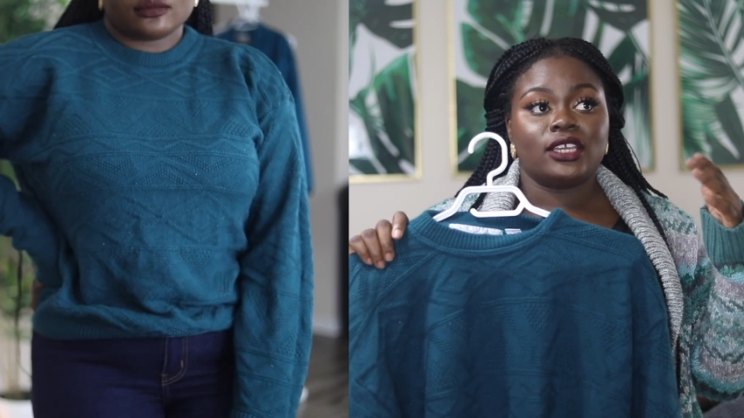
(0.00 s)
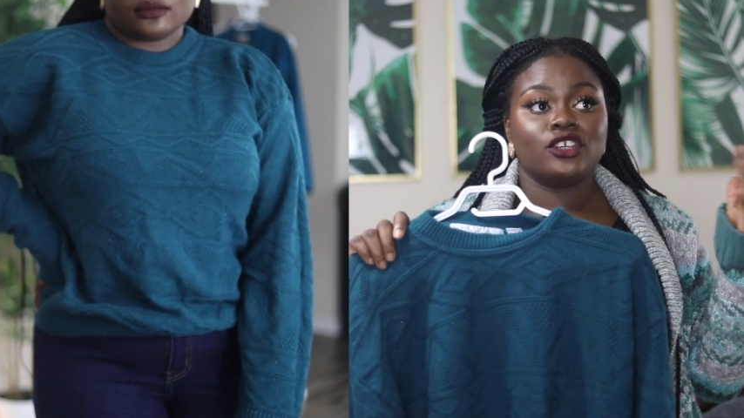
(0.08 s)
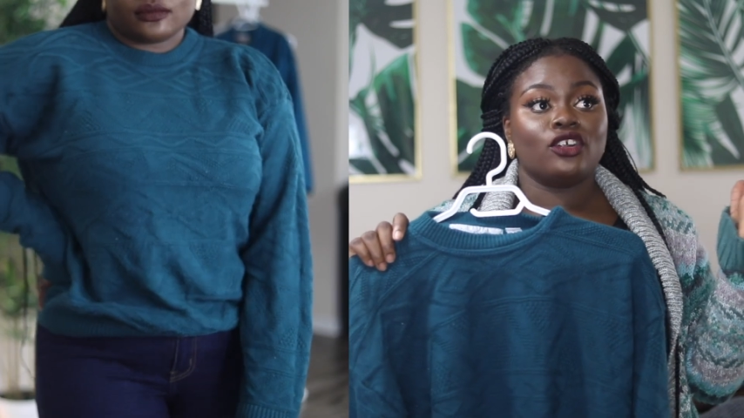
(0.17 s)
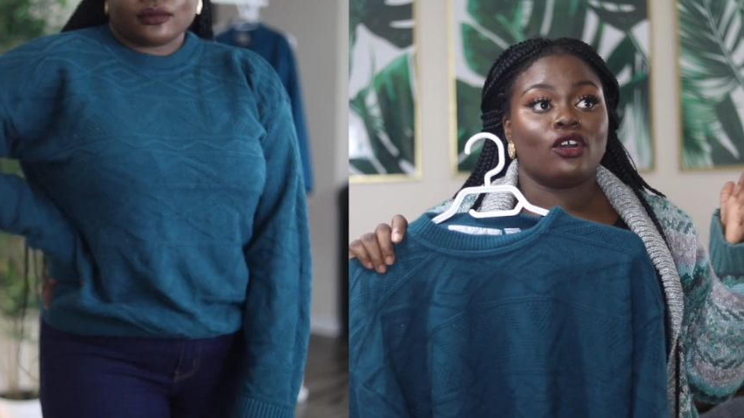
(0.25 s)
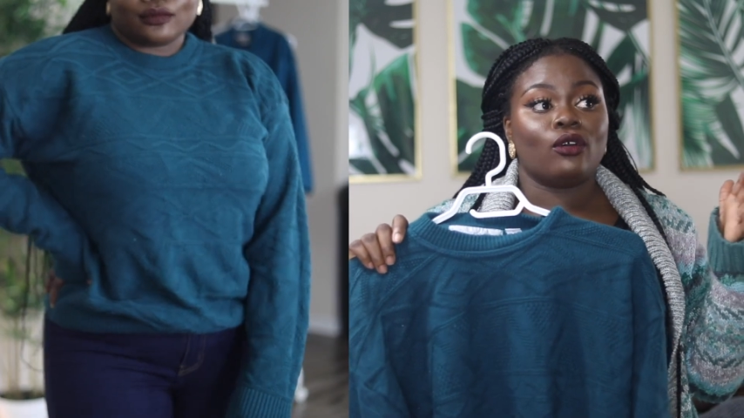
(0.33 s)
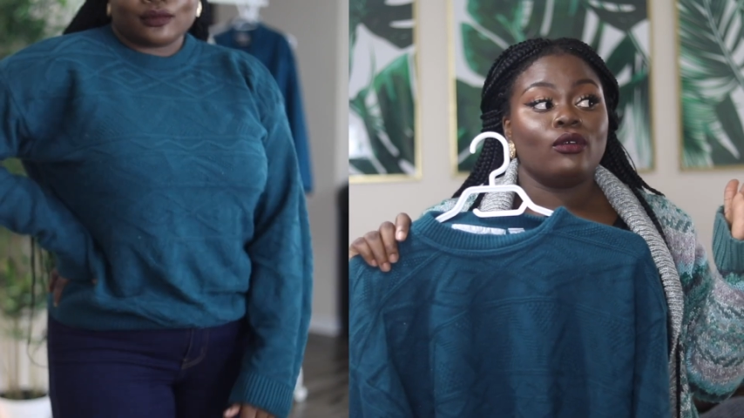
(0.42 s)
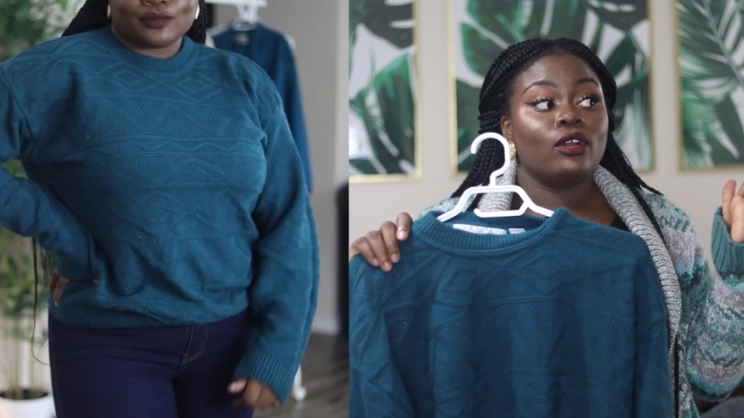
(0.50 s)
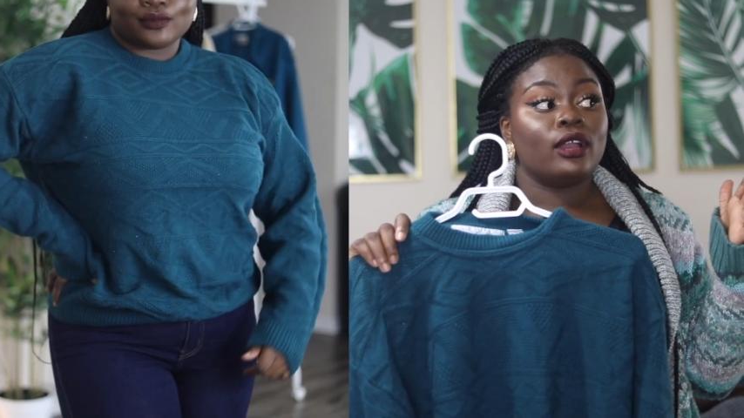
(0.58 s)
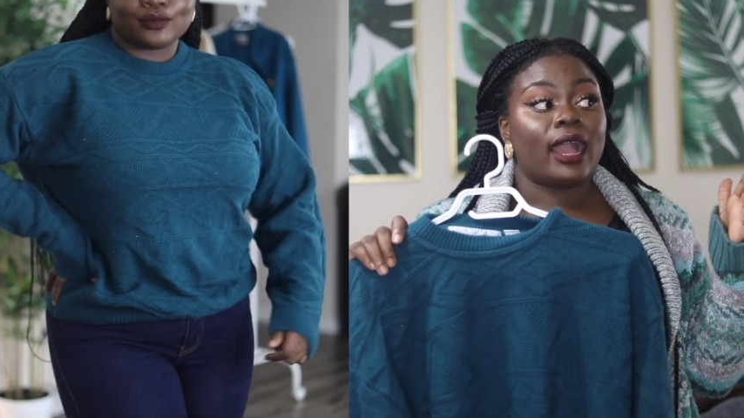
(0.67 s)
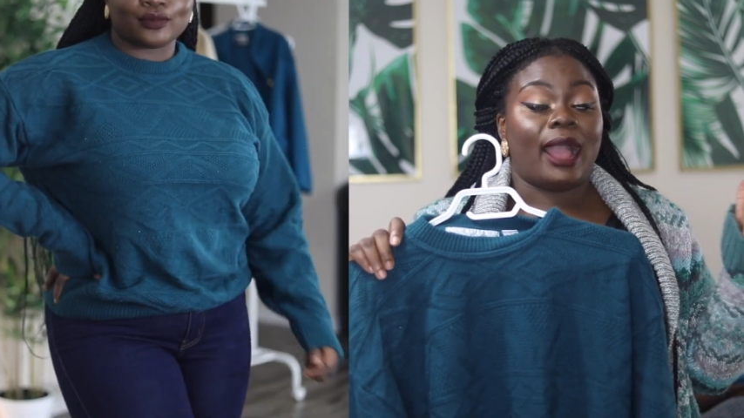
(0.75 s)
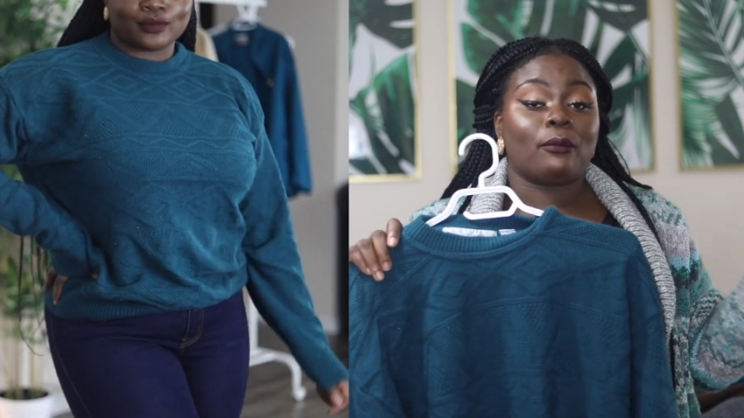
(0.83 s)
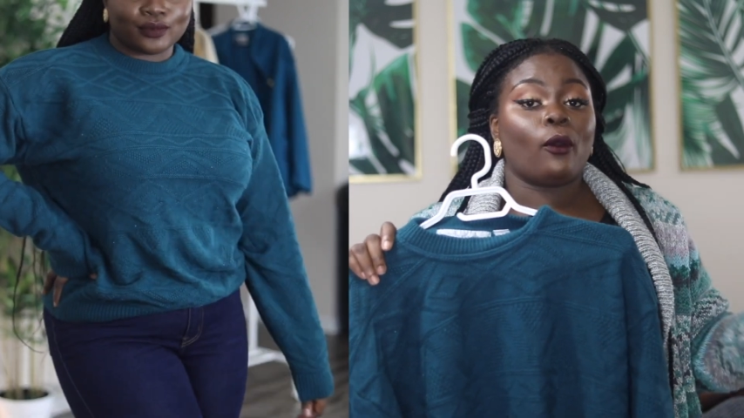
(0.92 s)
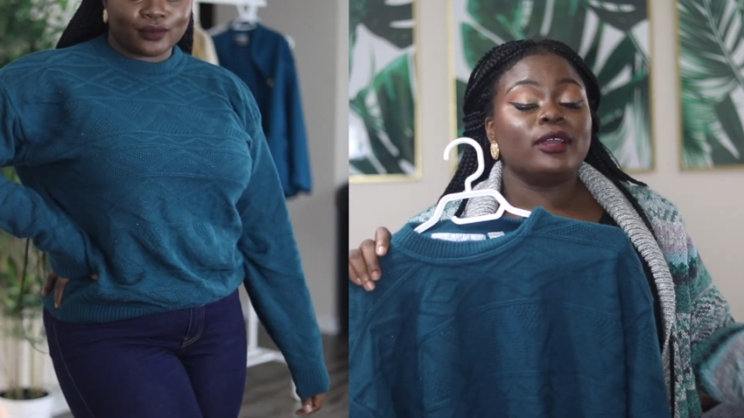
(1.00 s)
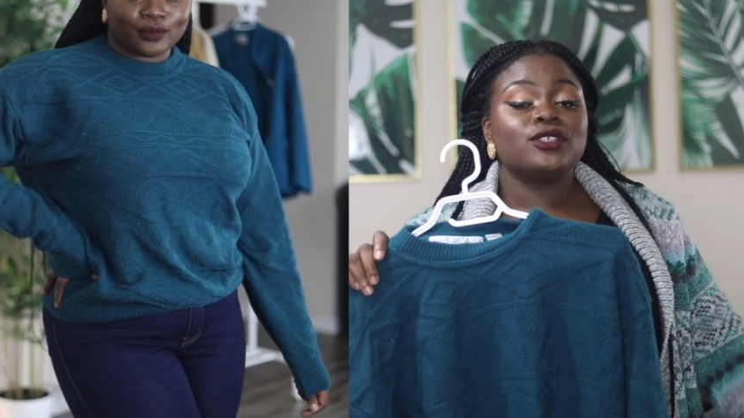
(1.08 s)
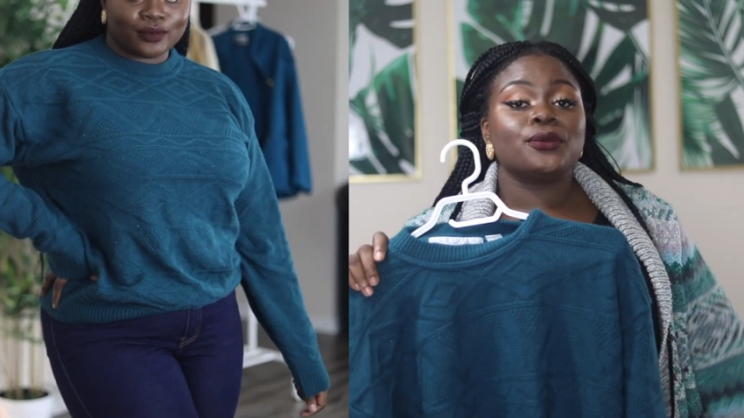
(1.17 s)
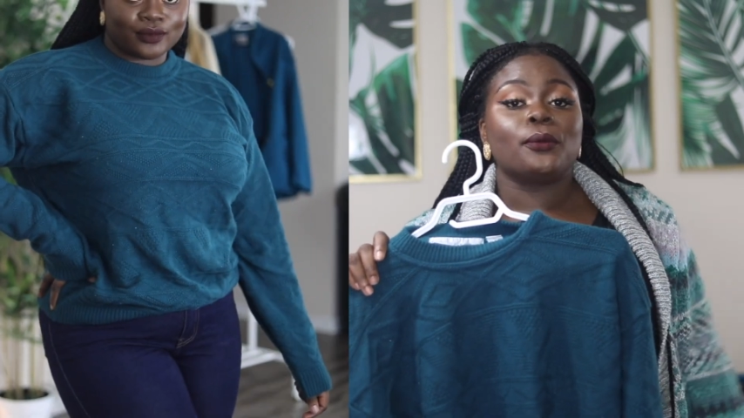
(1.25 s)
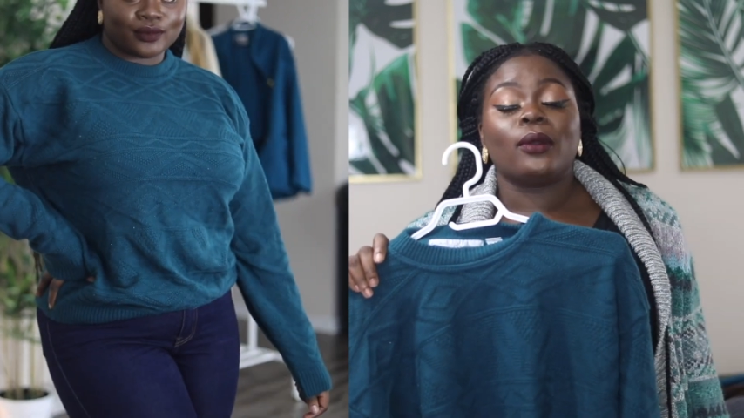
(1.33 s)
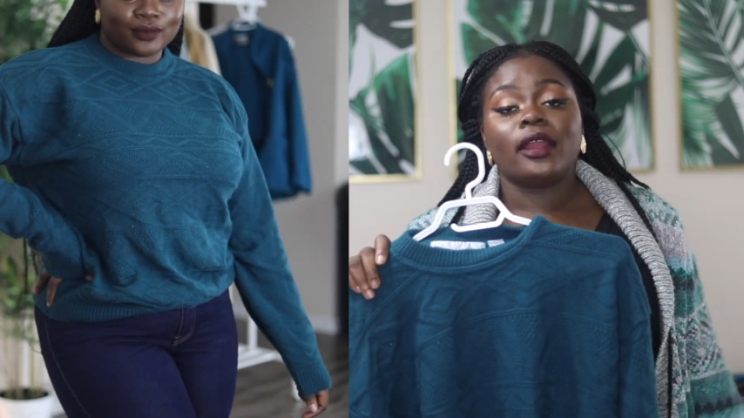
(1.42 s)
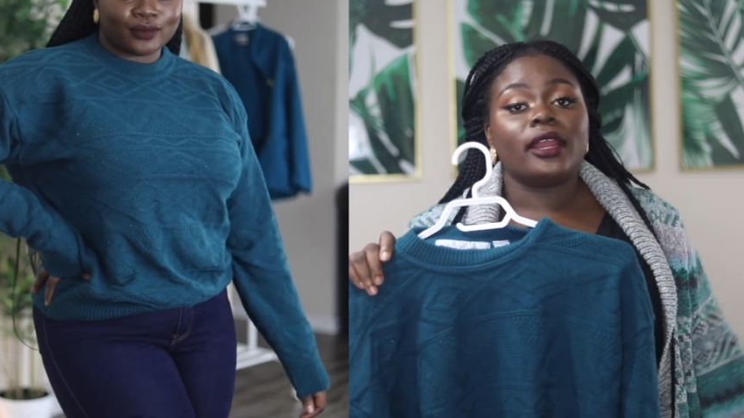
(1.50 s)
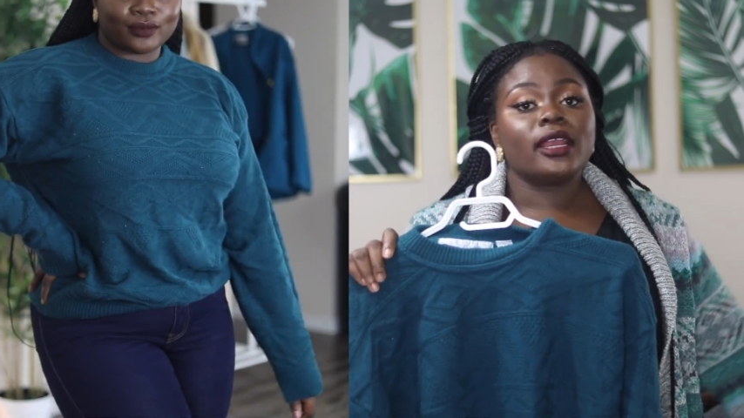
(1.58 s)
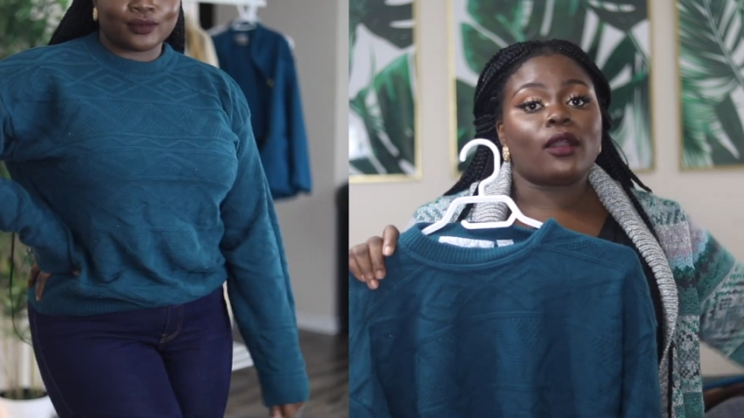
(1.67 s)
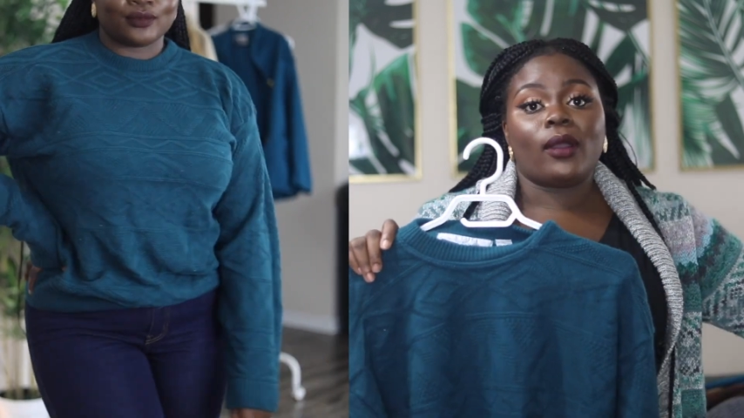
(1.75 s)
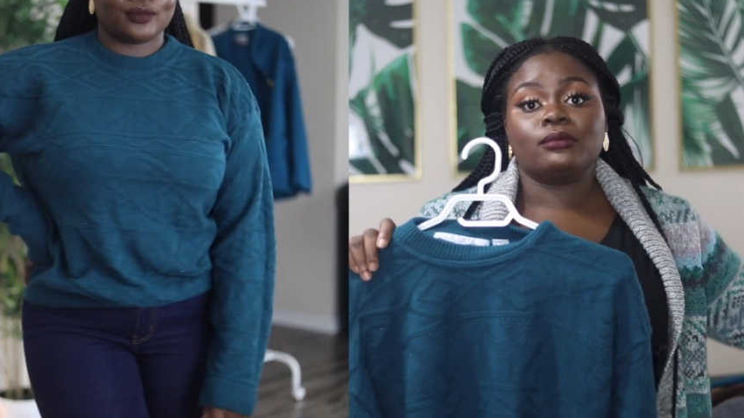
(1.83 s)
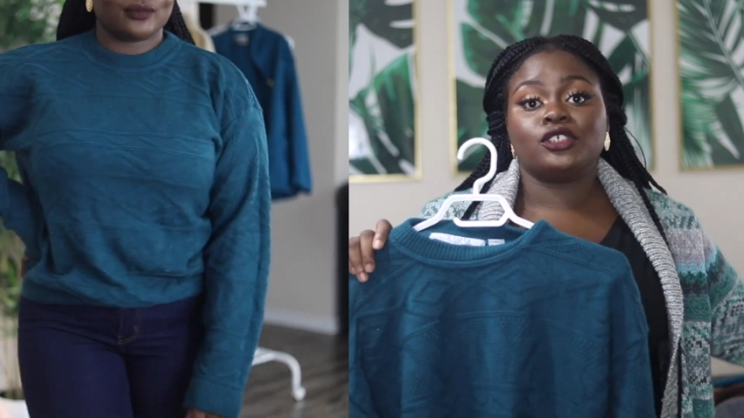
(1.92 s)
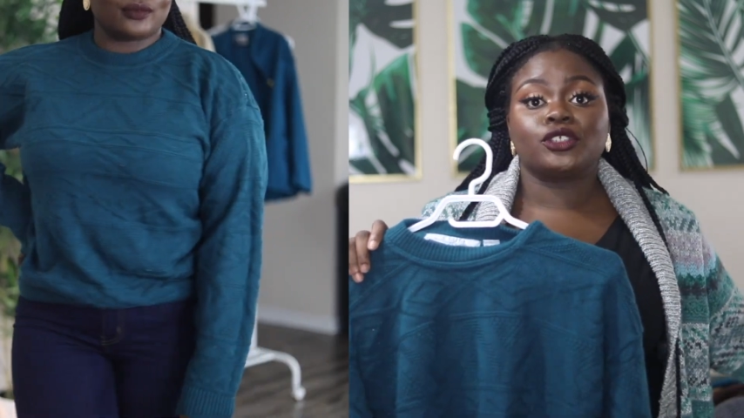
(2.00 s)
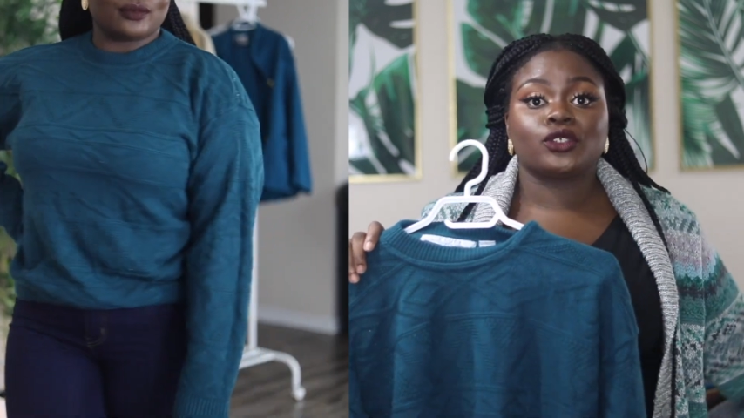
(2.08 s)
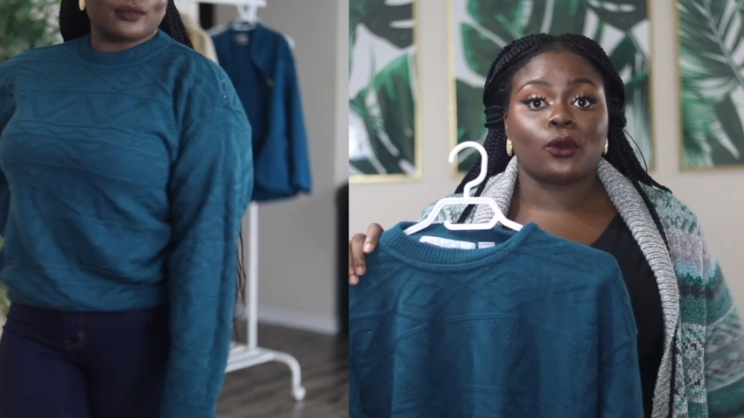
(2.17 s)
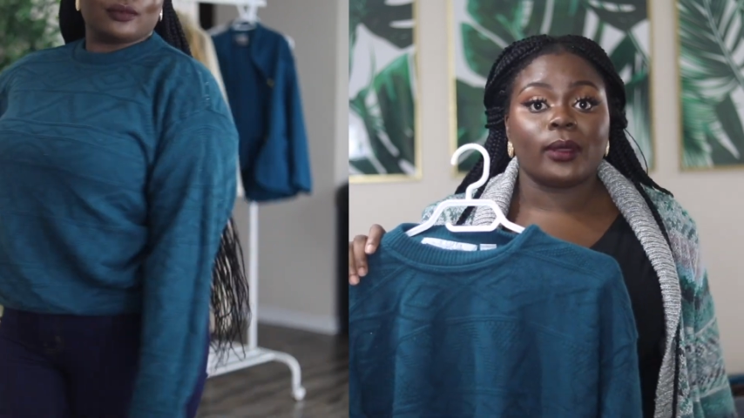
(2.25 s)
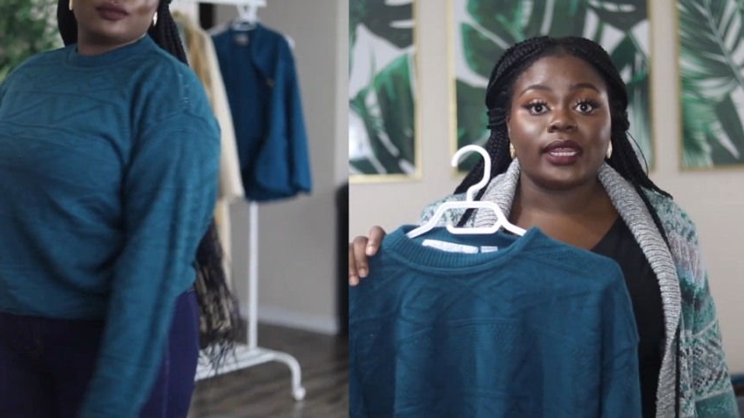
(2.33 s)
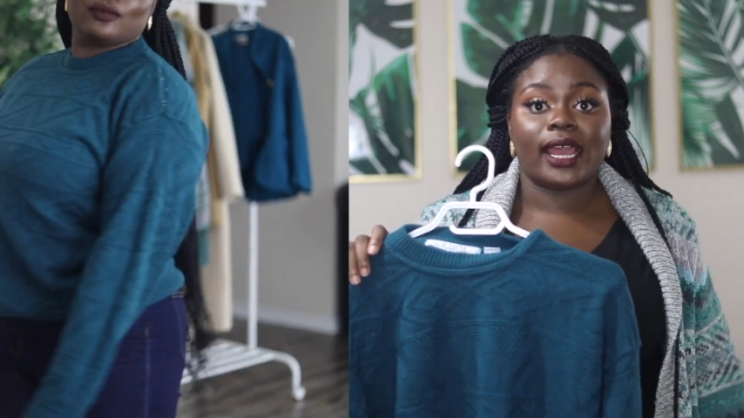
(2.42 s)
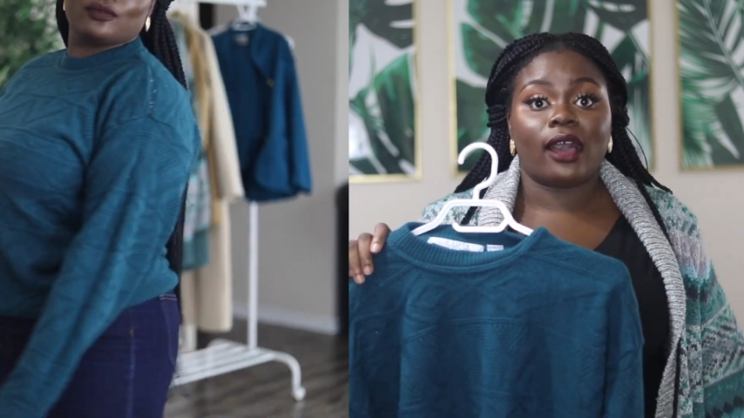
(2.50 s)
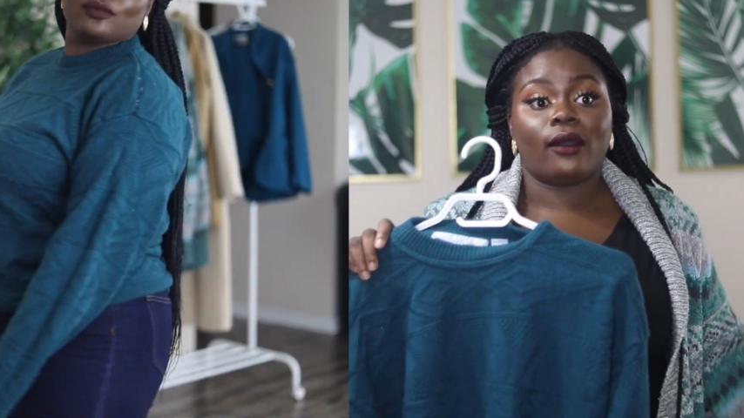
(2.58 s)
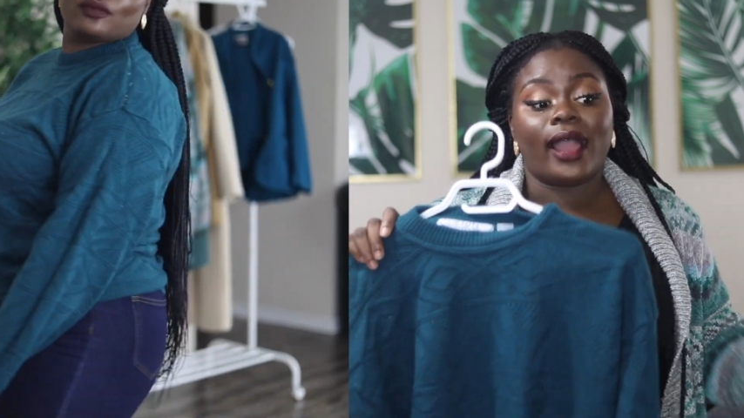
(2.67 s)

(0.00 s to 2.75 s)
you know, I'm going to work or I'm just going out,